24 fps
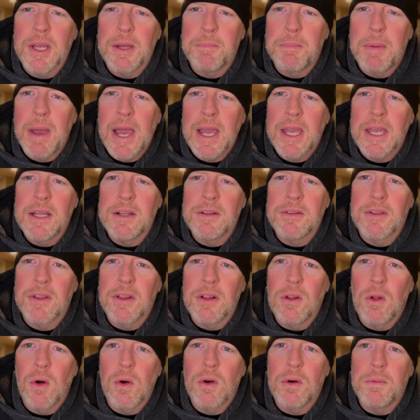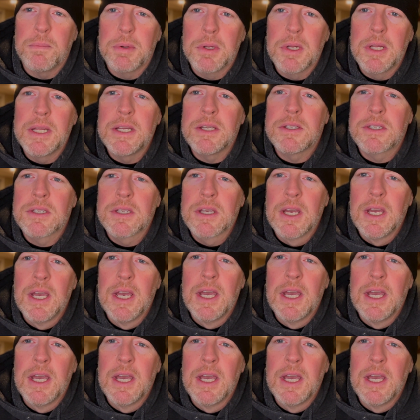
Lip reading: it back into the local police,